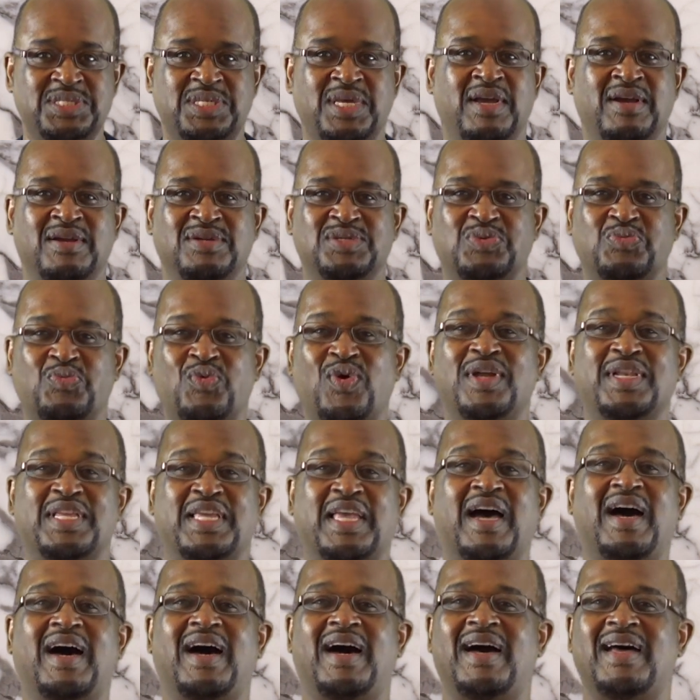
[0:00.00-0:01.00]
There is one
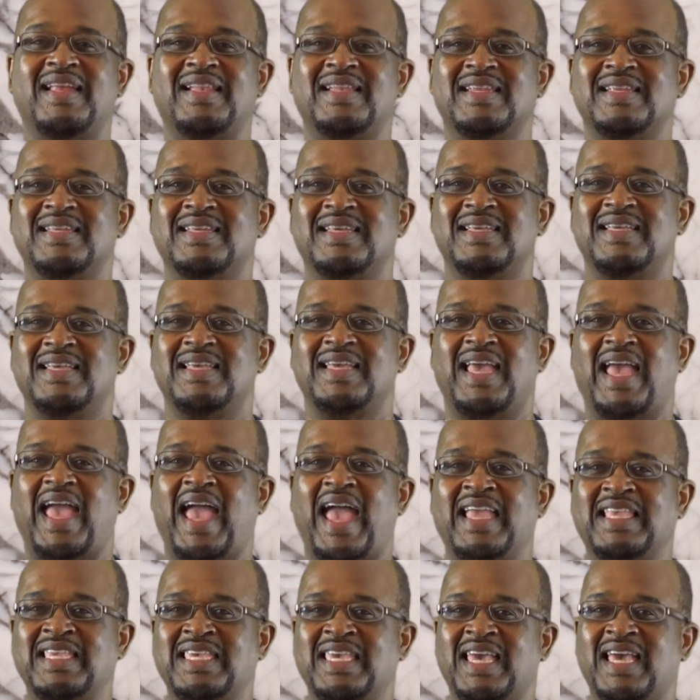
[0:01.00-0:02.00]
God,
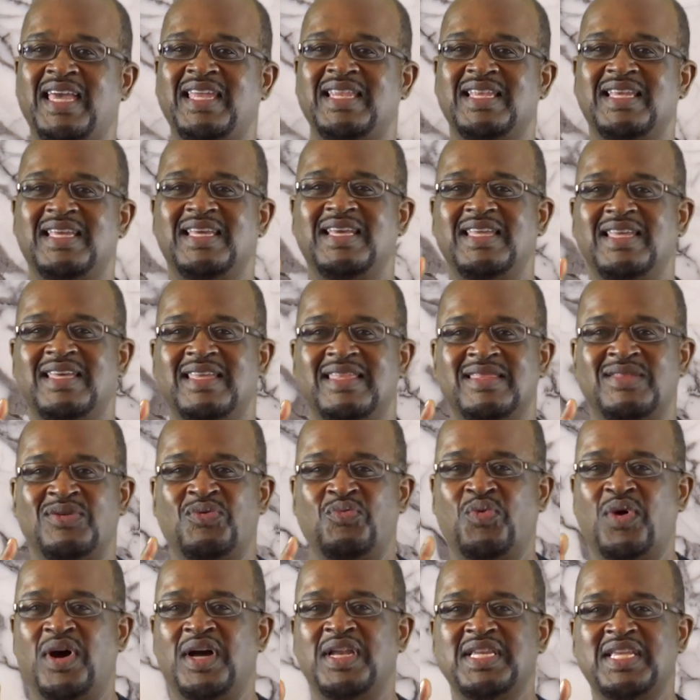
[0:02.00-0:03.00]
and yet the
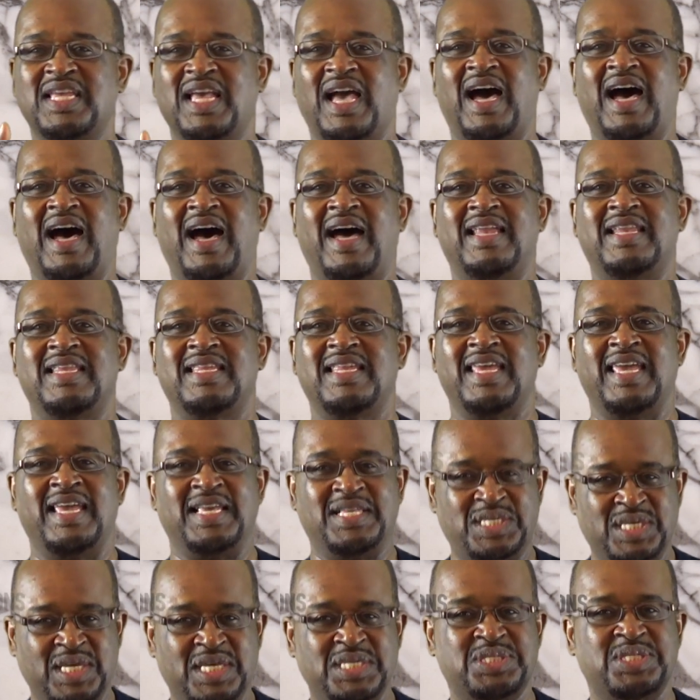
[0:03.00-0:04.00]
one God
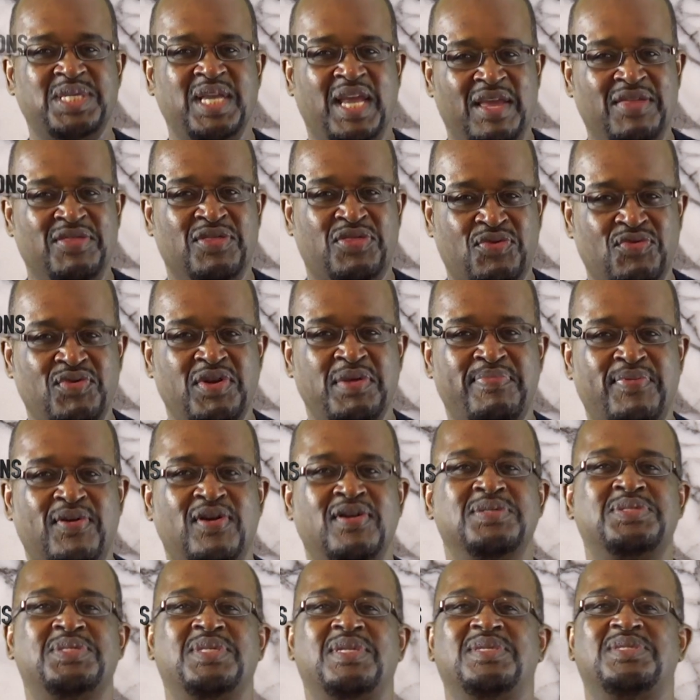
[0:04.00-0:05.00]
exists in three
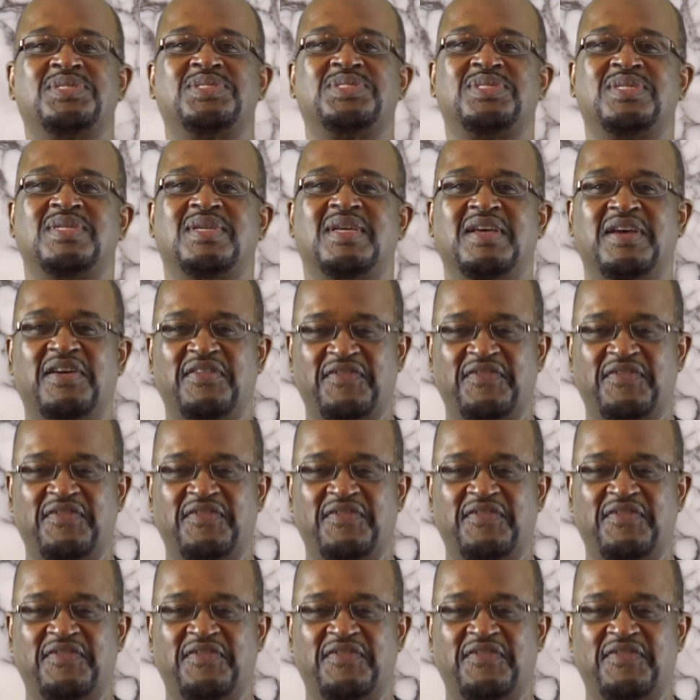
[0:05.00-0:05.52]
persons: